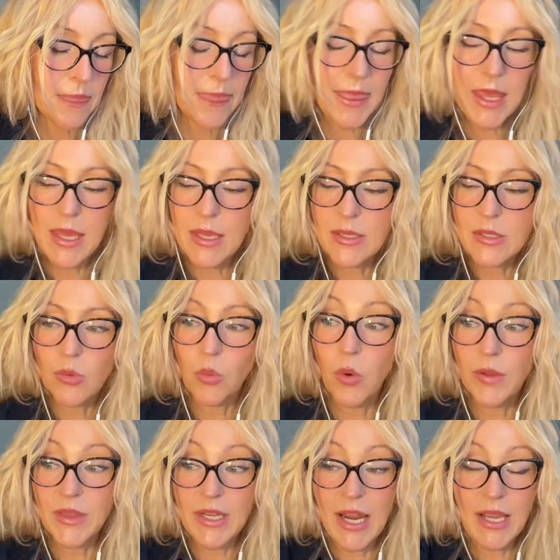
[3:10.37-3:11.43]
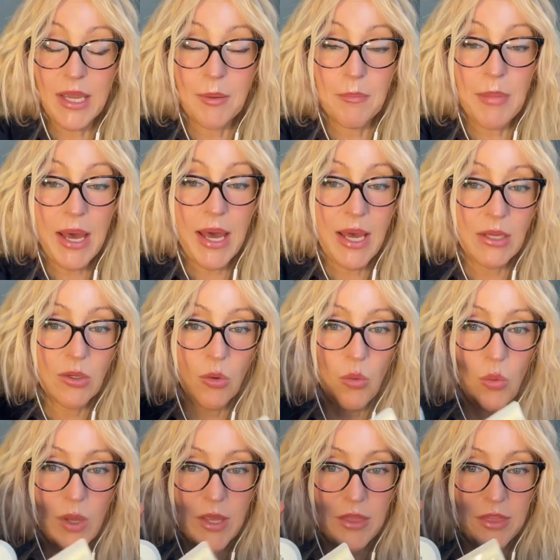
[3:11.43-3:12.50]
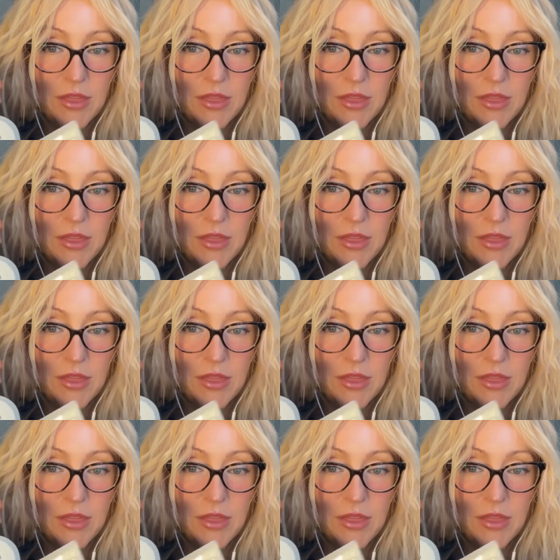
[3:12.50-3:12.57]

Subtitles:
is one that I combine with